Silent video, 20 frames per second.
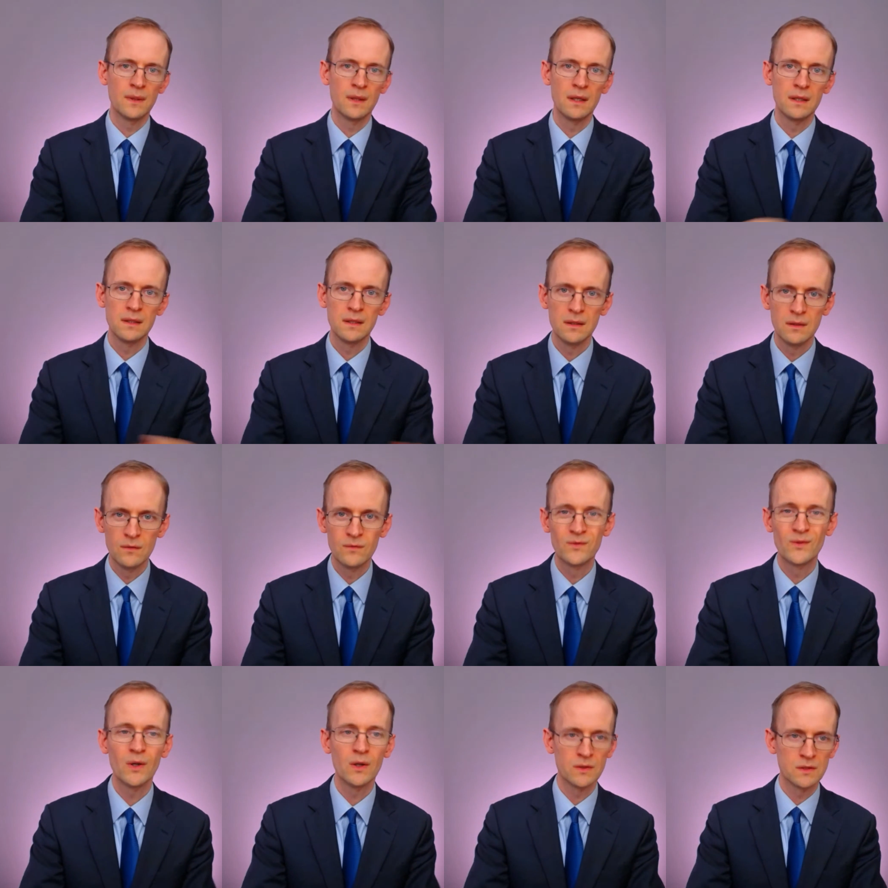but
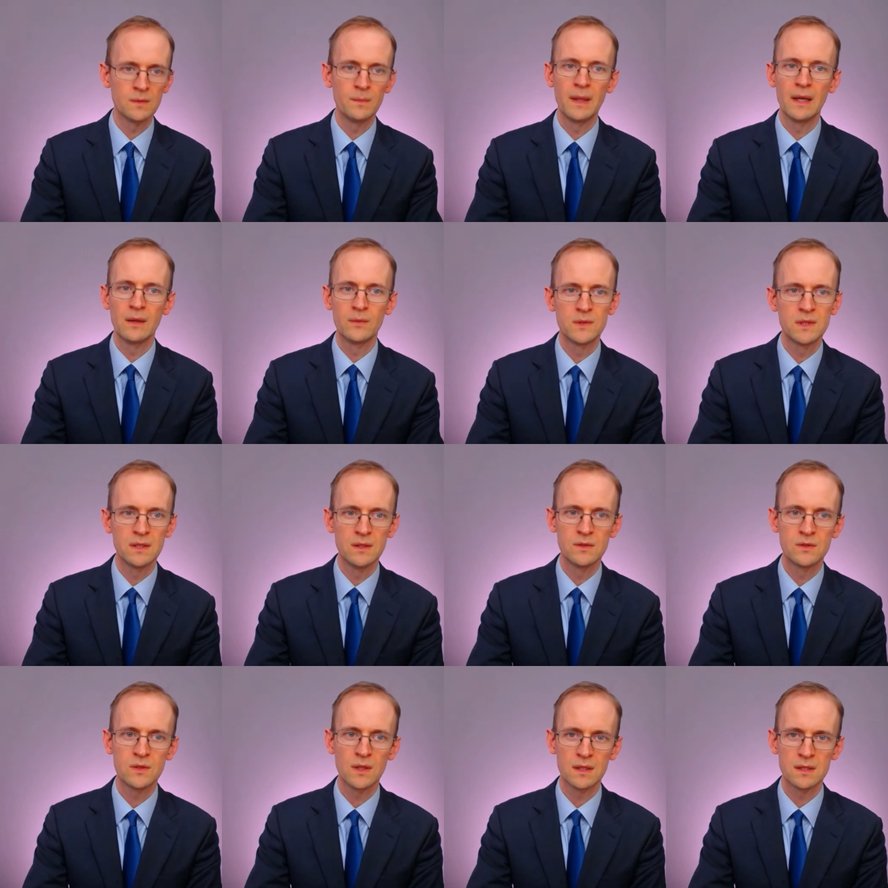you've got to be able
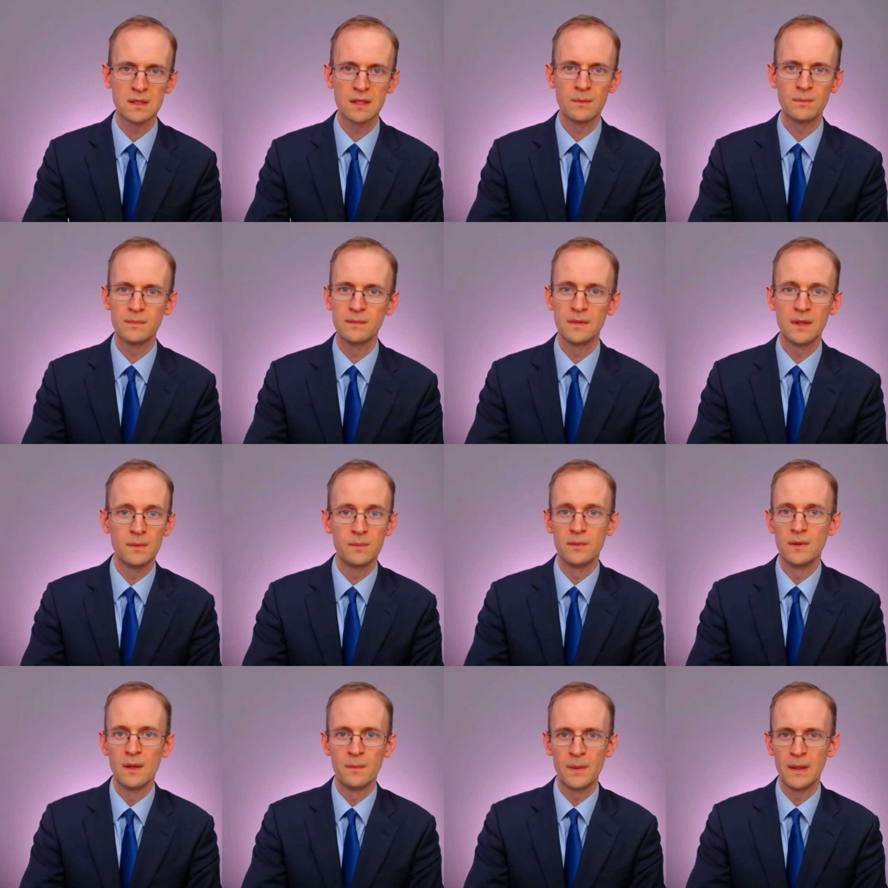to trust
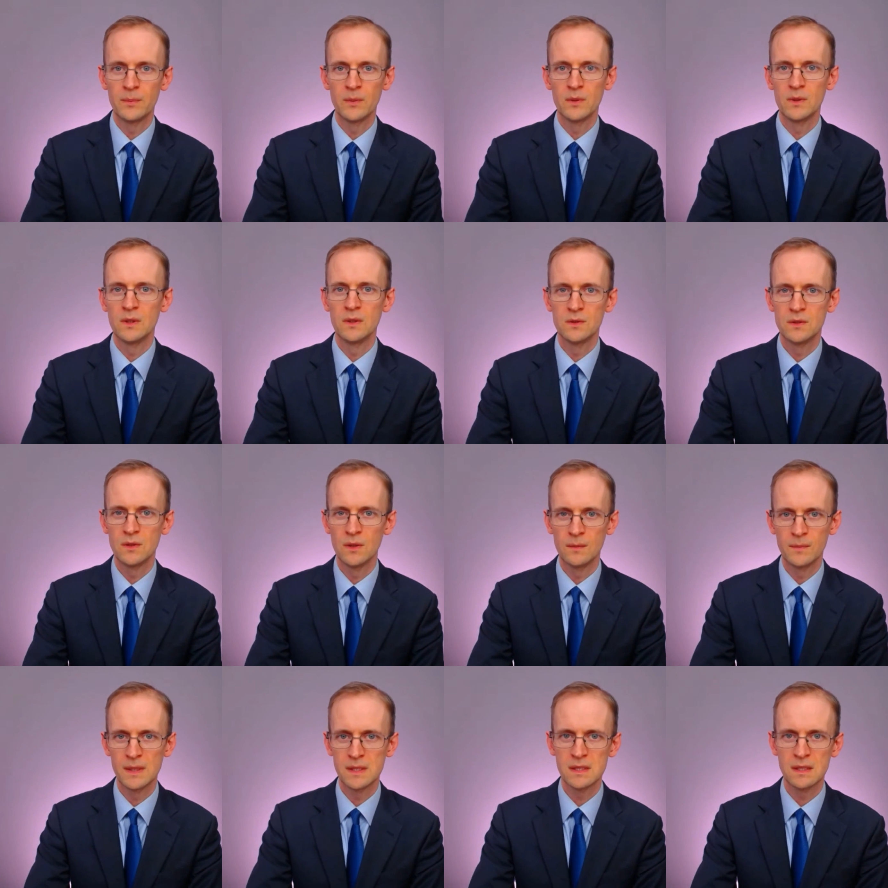the people who you're
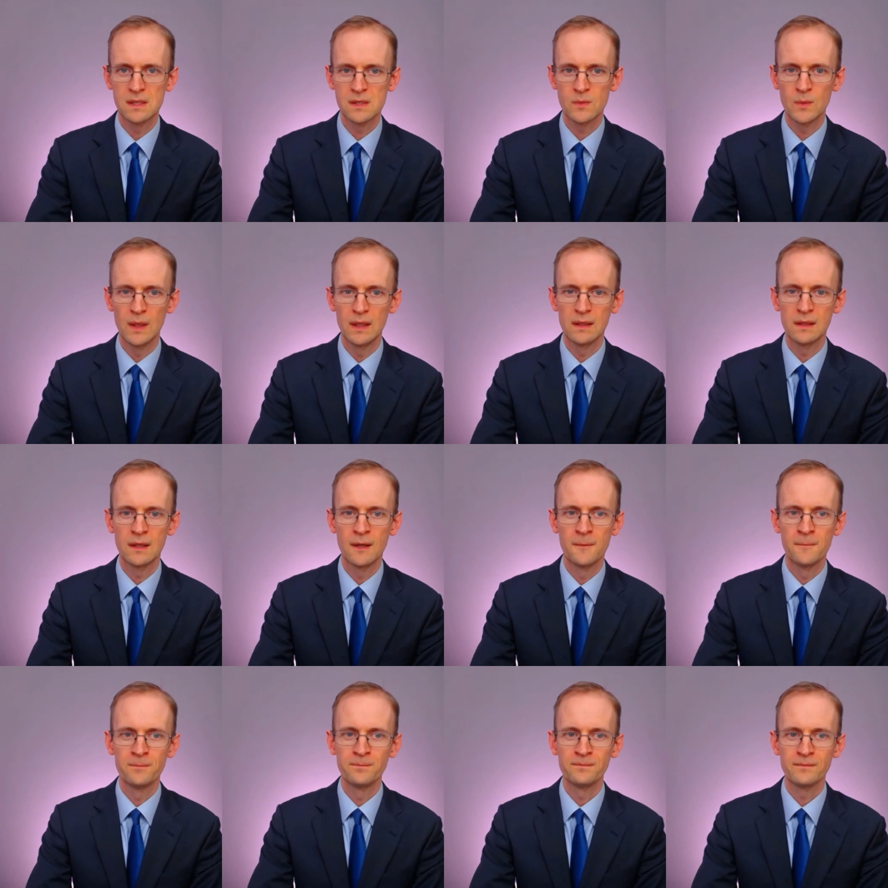doing business with.
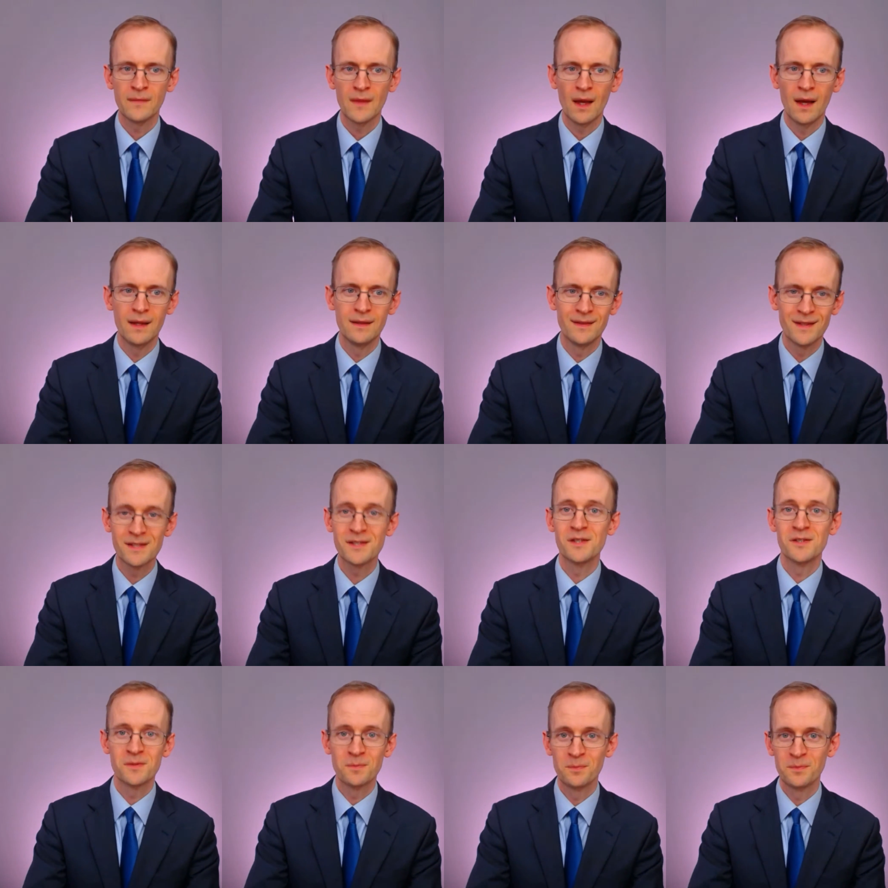And
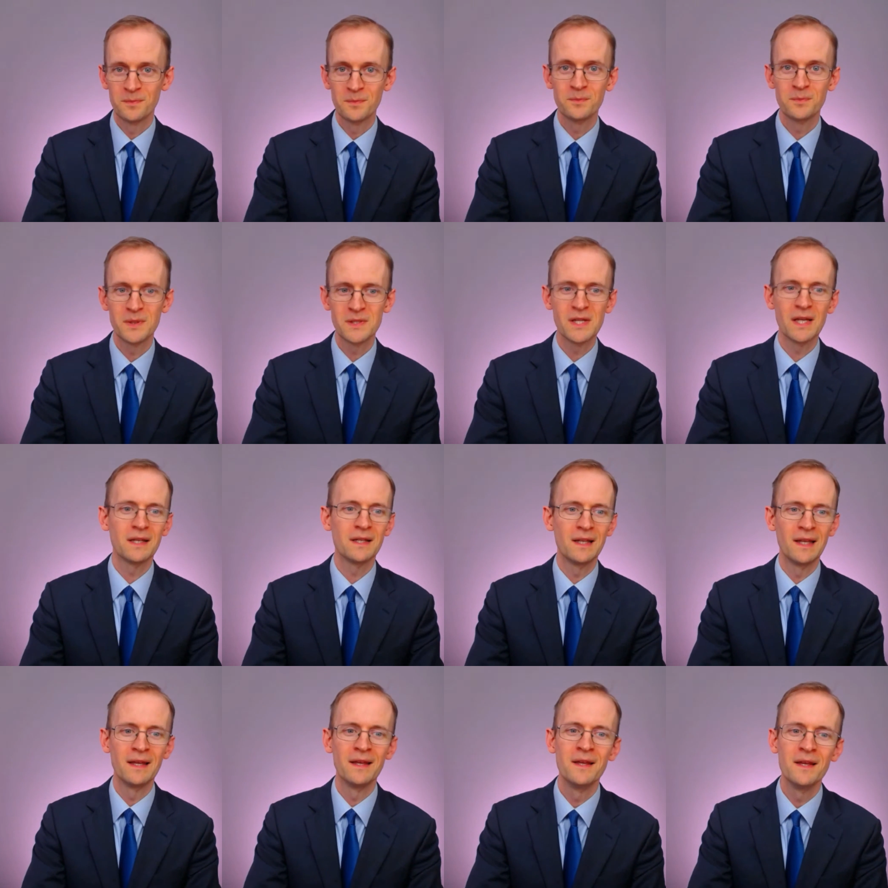this is
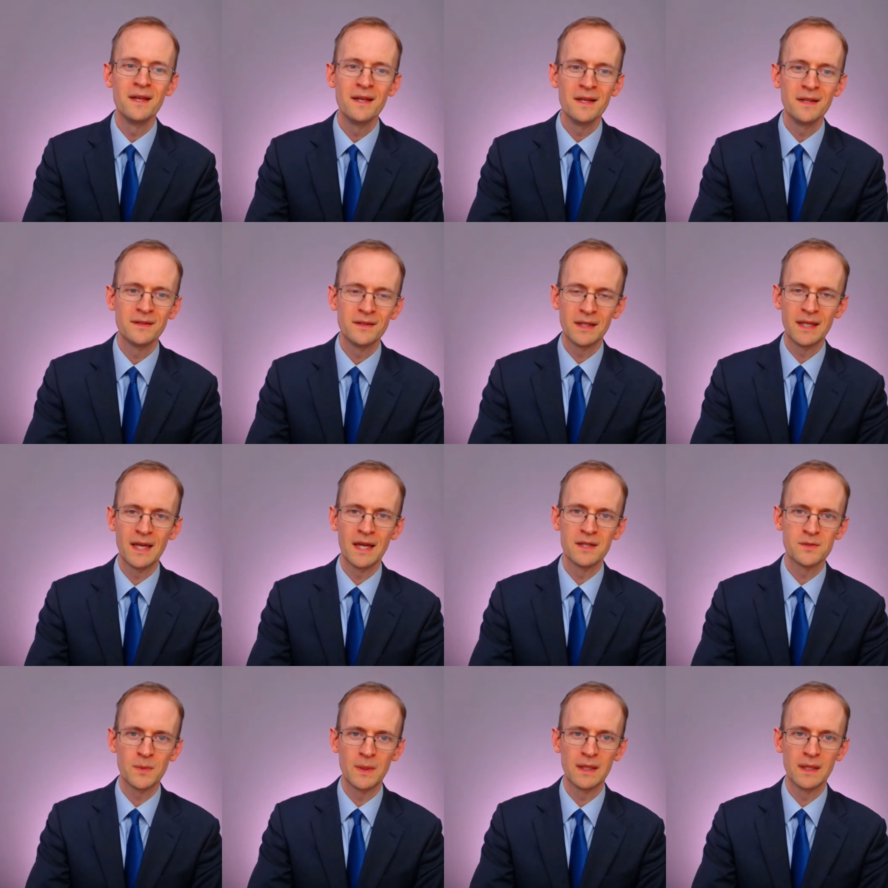particularly the
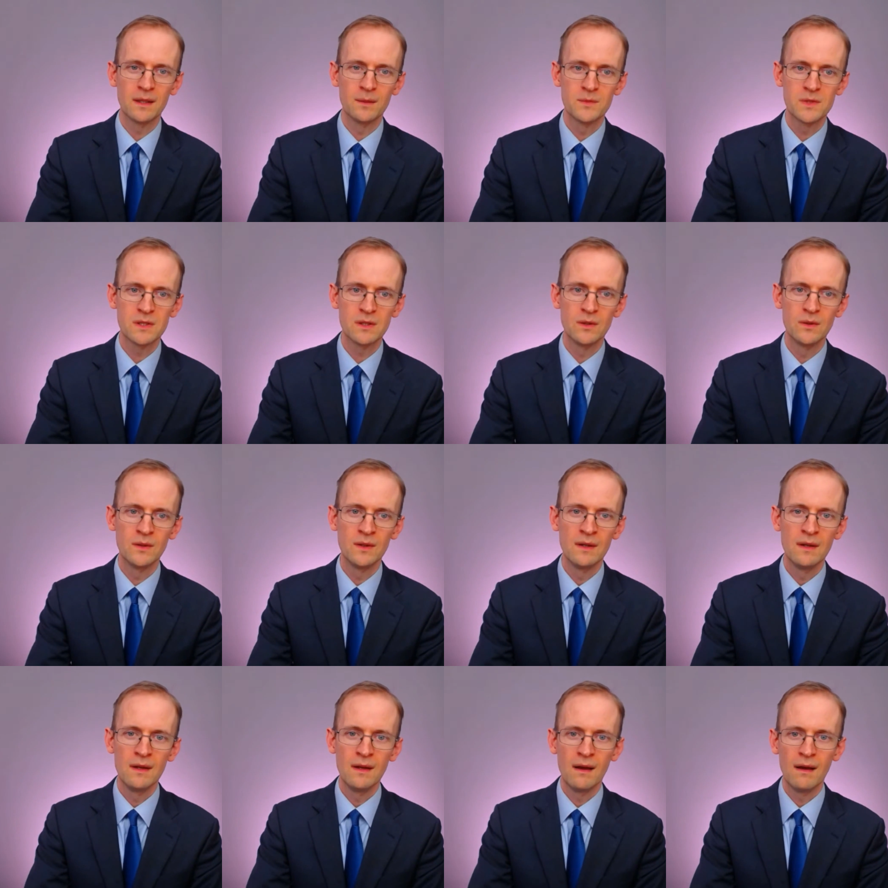case when it comes to
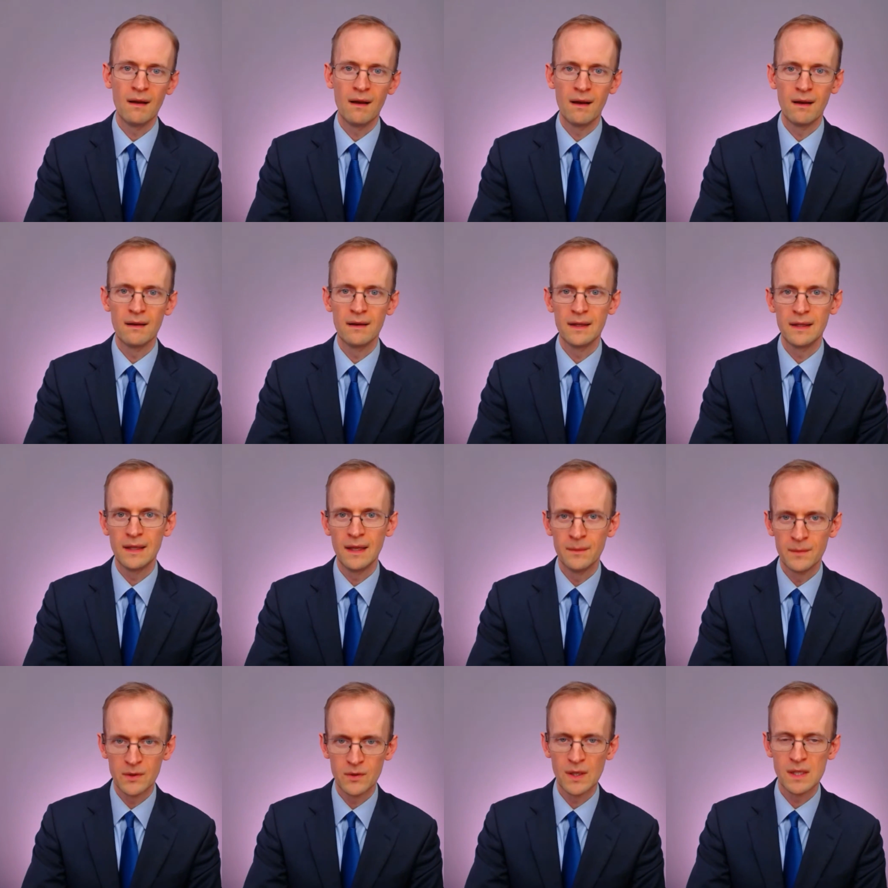
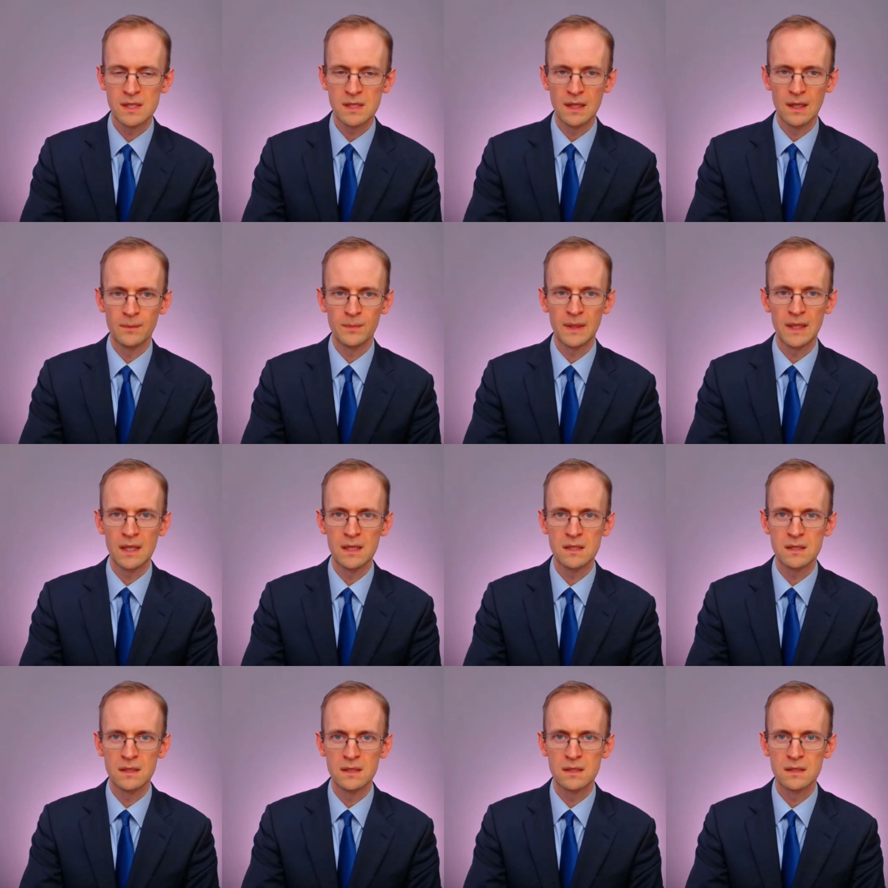immigration
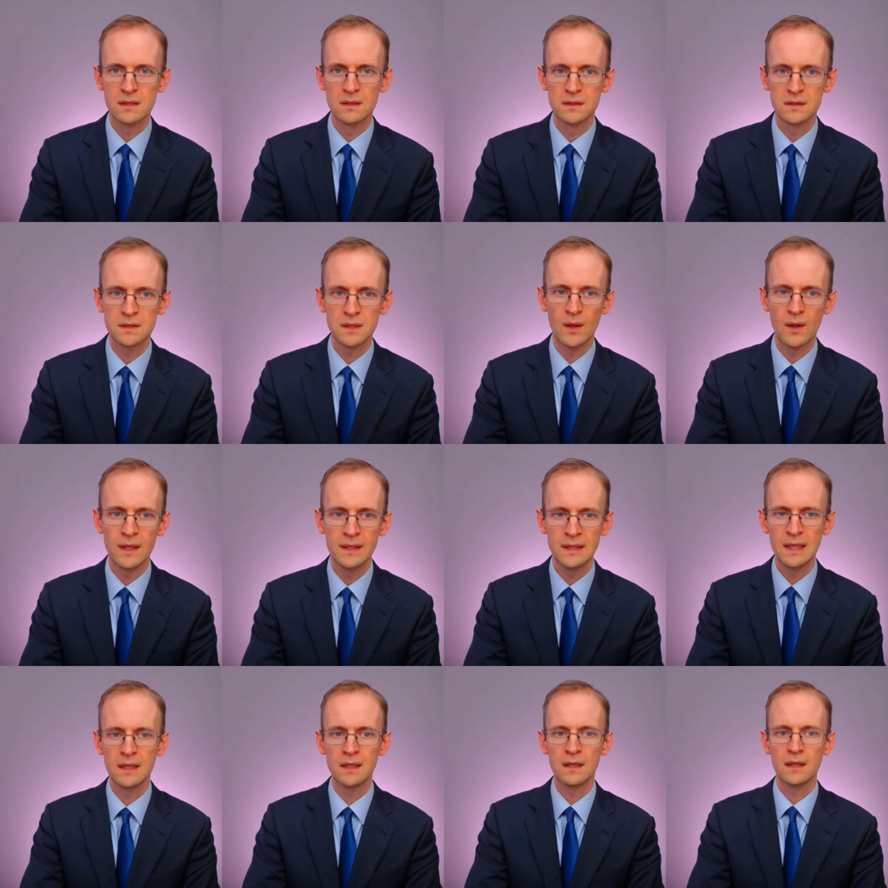applications. So
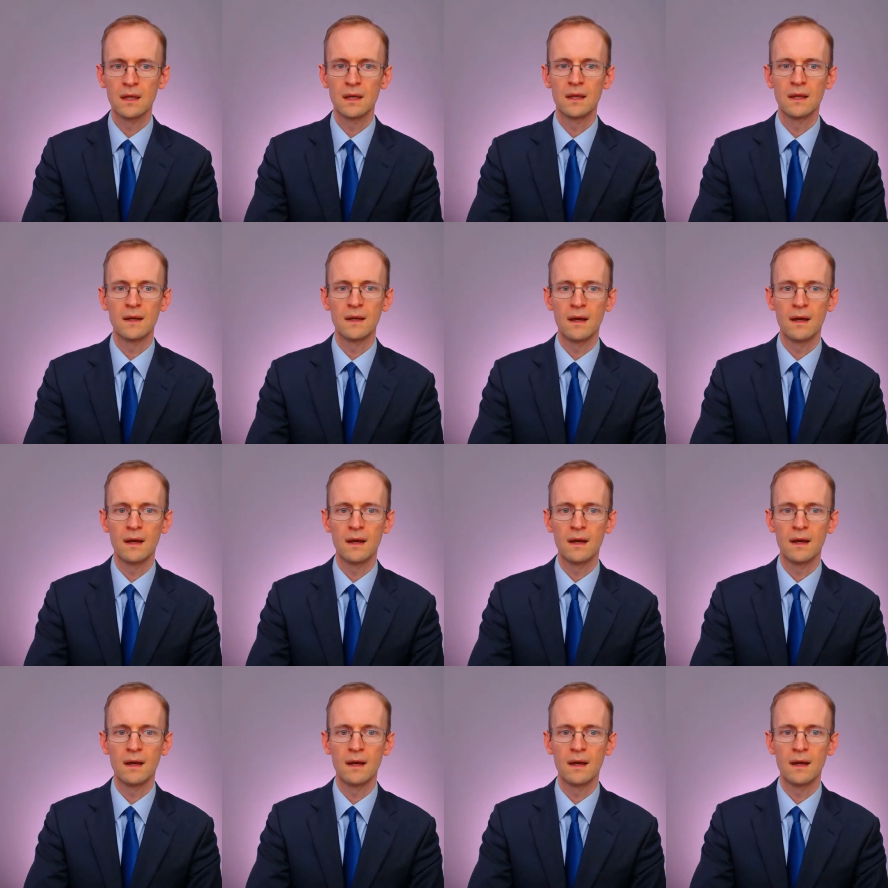I think,